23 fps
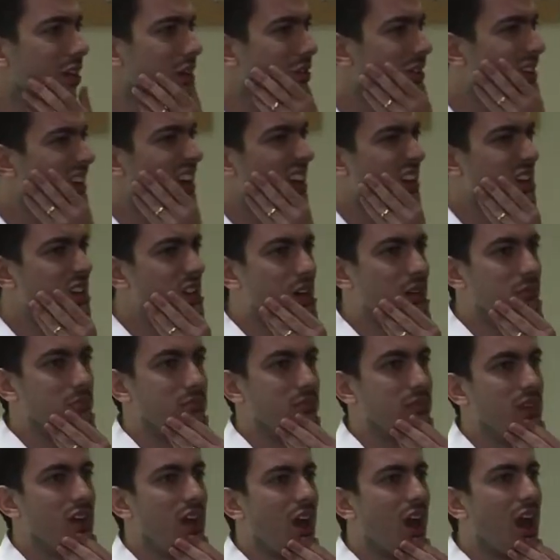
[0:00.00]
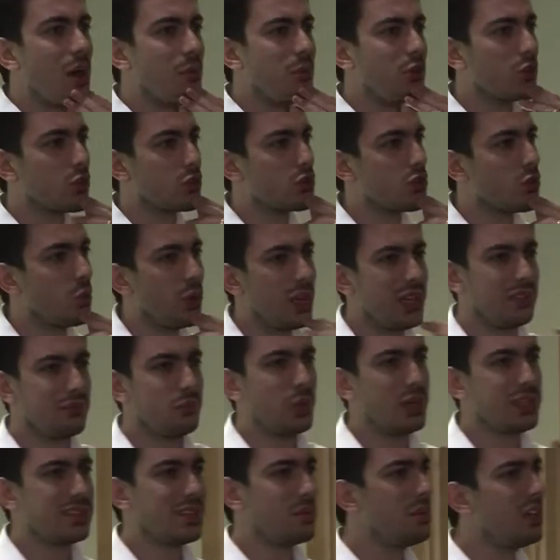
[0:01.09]
go, I'm not sure
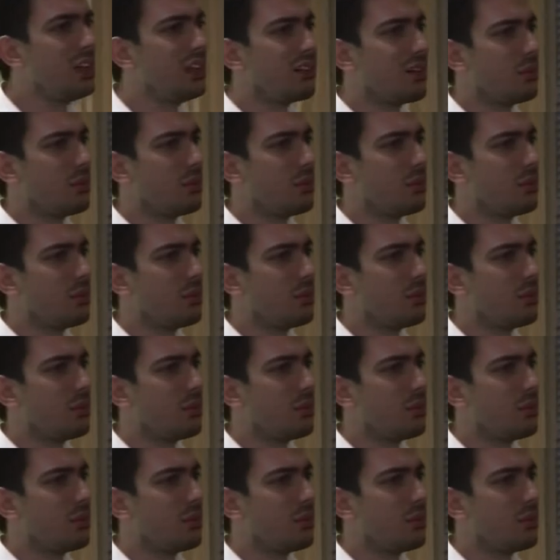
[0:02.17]
we're similar,